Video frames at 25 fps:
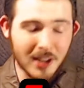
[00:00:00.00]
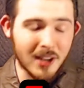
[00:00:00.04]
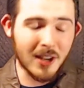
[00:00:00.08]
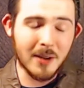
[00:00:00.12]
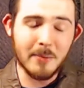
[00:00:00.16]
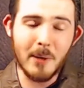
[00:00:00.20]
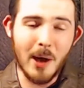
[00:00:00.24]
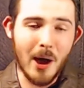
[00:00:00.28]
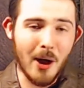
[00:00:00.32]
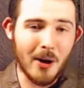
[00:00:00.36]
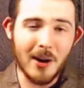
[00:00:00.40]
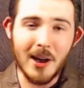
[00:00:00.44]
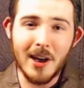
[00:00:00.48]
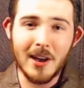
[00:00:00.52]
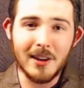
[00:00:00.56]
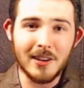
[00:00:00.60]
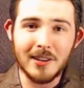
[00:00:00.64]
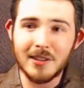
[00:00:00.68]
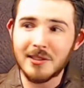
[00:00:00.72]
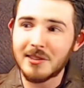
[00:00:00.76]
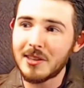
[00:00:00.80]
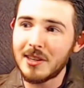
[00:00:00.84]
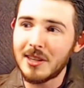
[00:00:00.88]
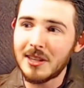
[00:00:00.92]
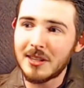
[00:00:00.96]
about
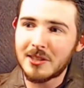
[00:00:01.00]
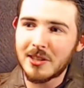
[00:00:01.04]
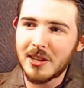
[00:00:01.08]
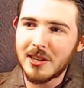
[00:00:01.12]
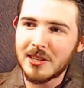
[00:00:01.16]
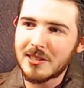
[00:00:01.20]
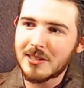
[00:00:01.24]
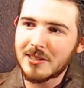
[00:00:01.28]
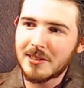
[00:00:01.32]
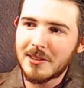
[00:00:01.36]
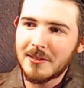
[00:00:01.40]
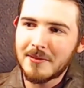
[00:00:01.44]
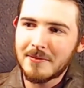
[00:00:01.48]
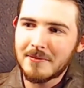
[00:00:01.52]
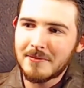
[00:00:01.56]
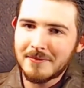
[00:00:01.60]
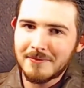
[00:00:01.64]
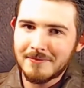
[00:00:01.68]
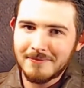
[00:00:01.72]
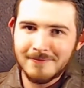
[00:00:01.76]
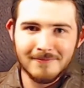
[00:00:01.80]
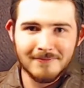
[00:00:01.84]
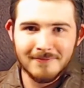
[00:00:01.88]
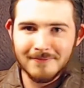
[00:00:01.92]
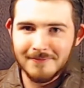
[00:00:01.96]
anything, just
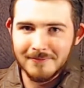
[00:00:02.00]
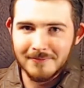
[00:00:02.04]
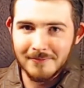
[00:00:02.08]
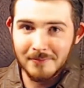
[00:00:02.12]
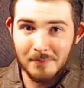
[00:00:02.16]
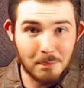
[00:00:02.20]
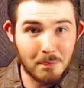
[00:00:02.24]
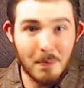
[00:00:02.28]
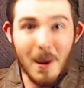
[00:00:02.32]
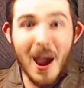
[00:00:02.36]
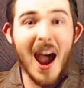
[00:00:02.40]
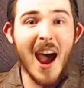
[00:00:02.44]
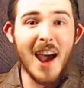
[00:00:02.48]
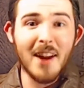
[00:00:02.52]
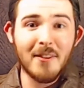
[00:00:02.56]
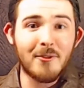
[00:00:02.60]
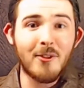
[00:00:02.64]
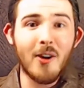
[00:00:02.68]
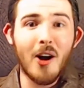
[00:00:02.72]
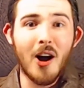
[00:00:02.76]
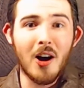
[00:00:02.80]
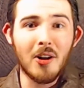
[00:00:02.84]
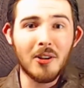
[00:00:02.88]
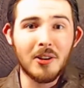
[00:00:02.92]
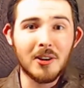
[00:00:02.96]
bad
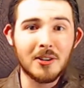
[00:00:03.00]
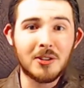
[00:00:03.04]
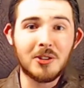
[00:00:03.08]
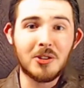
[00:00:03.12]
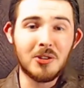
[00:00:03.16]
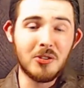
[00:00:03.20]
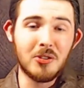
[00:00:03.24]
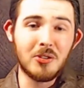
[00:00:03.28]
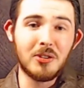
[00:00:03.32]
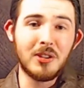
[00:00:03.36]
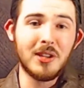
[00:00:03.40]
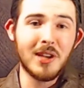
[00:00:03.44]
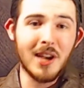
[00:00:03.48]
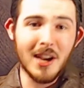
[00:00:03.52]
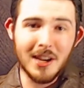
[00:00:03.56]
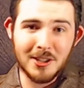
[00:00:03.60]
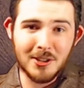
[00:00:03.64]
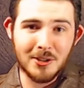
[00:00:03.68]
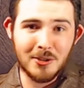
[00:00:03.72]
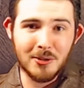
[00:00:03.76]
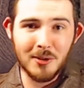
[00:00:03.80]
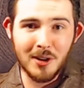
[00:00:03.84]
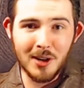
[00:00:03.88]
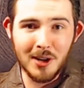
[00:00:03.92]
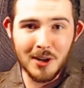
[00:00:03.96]
father to the
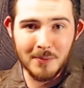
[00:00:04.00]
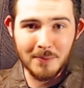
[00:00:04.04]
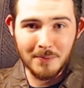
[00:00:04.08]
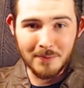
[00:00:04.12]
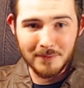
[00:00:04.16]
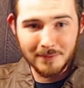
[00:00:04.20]
extreme.